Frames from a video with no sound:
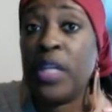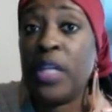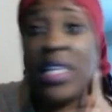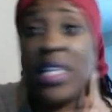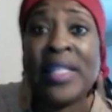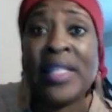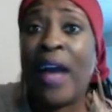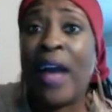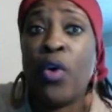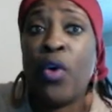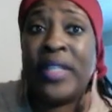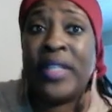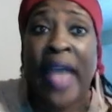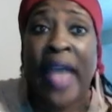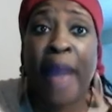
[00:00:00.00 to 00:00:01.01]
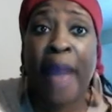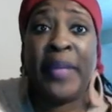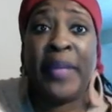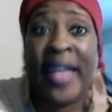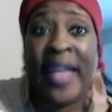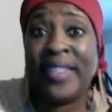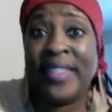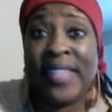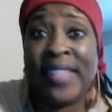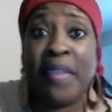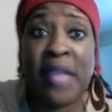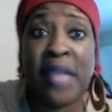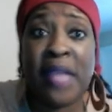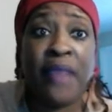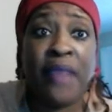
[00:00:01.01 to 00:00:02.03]
is not going to happen at the same
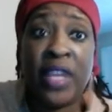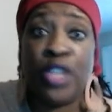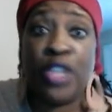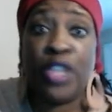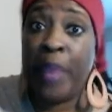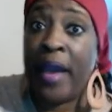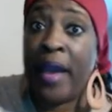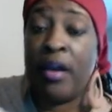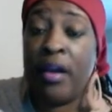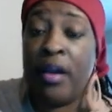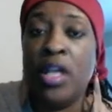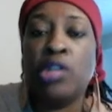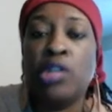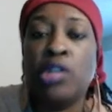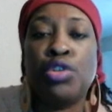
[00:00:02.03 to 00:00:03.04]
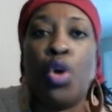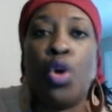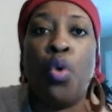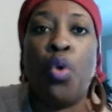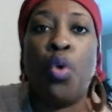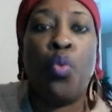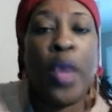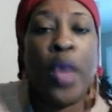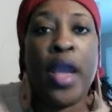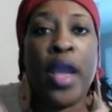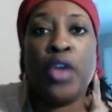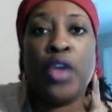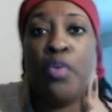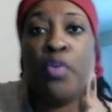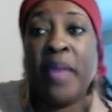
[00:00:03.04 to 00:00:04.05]
time for each pair. So
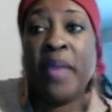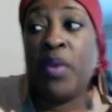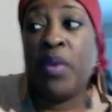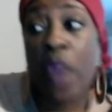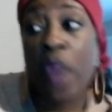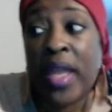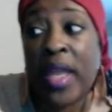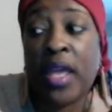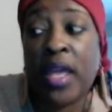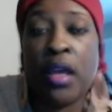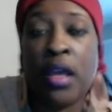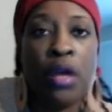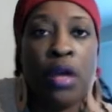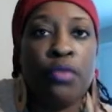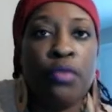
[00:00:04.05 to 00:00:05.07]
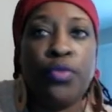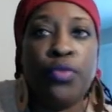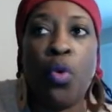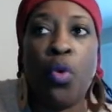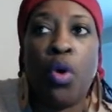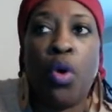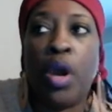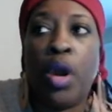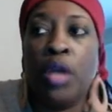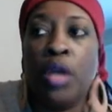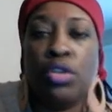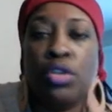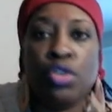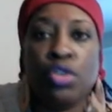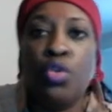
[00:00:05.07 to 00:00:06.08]
where you may be waiting for
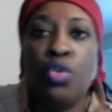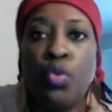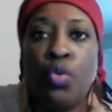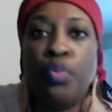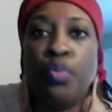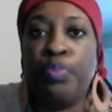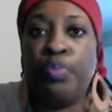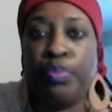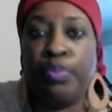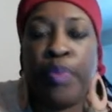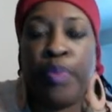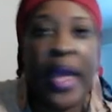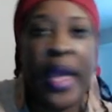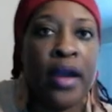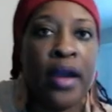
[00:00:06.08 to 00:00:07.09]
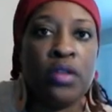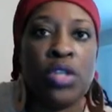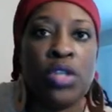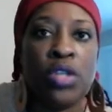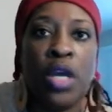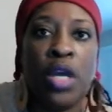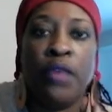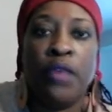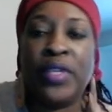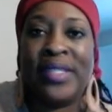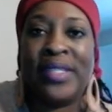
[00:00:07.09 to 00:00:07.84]
two pairs for the